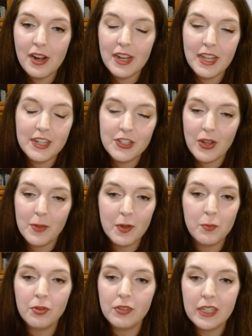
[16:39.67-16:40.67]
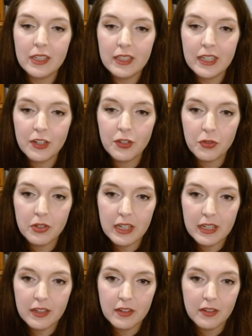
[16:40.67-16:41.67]
And so I'm completely
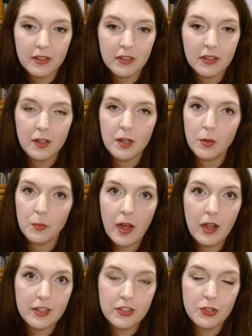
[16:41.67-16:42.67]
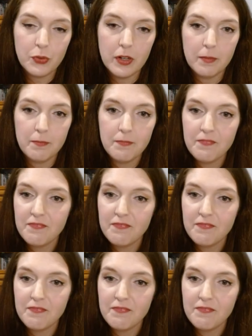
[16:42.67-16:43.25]
ignoring her pawn storm